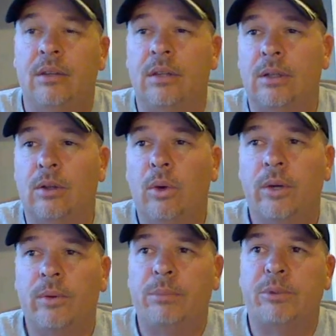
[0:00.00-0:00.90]
the
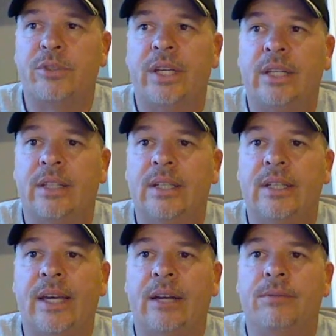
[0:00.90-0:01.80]
lawyer representing the
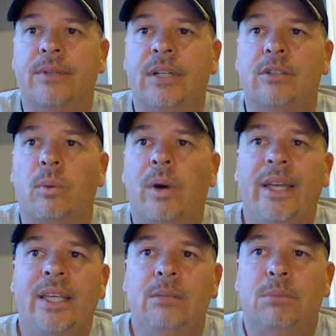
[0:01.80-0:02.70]
Indiana funds,
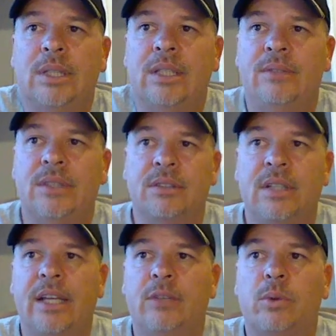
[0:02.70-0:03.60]
why he believed his
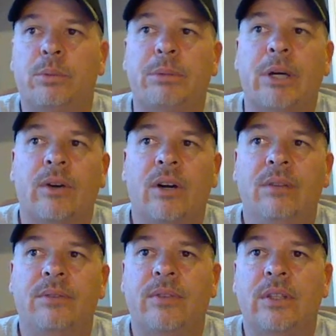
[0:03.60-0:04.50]
clients would be better
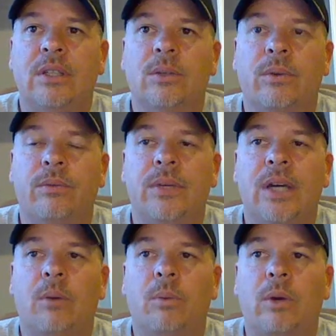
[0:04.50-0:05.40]
off if the deal with
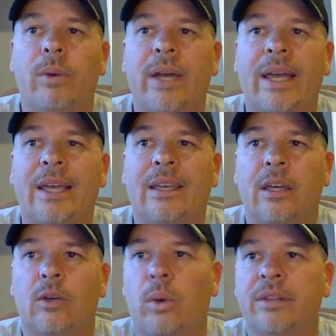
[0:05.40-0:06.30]
Fiat went away
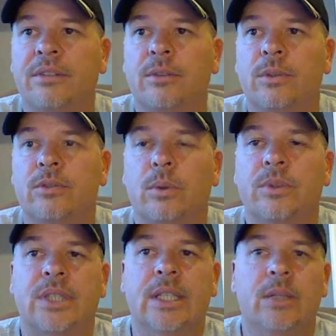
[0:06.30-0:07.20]
and Chrysler was
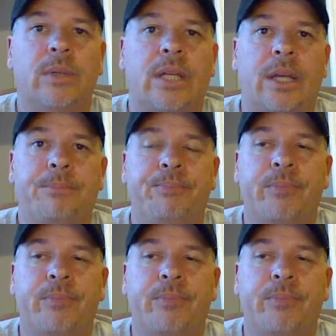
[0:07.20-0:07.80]
forced to liquidate.